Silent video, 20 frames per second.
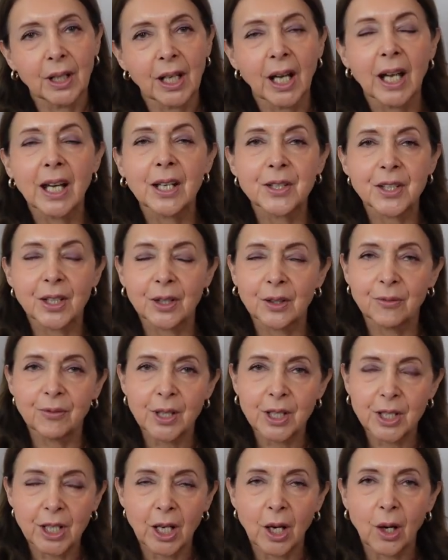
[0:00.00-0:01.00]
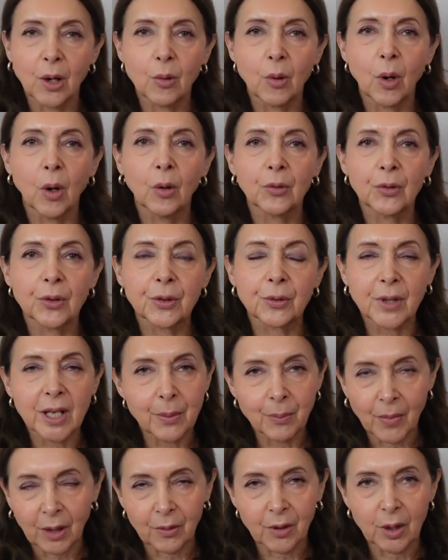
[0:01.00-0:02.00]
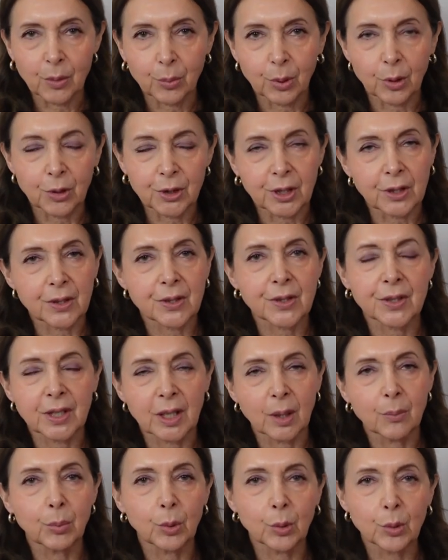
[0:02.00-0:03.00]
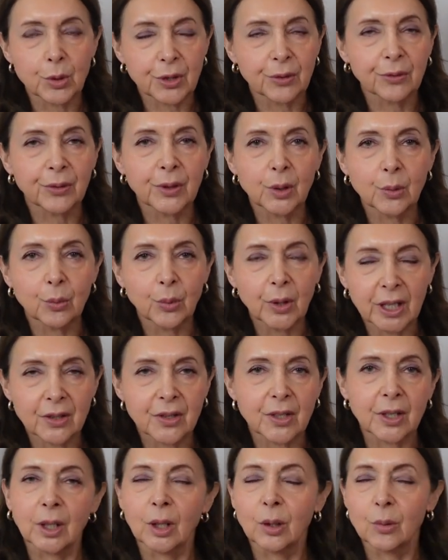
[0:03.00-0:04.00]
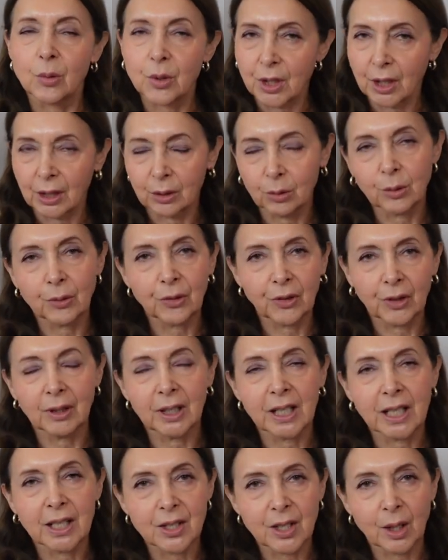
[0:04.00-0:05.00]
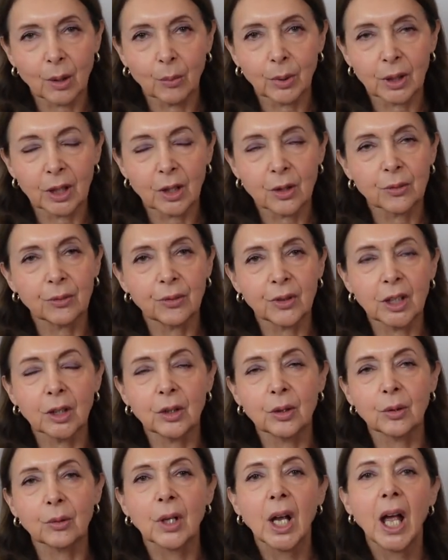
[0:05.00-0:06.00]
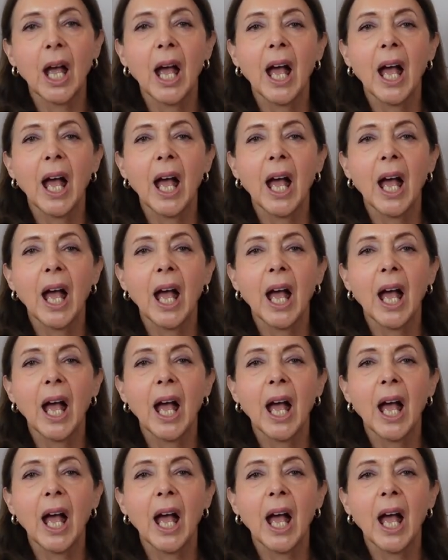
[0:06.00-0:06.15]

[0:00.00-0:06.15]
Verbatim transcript: and I had done a video on three Merit products that I bought a few weeks ago which I'll also link down below for you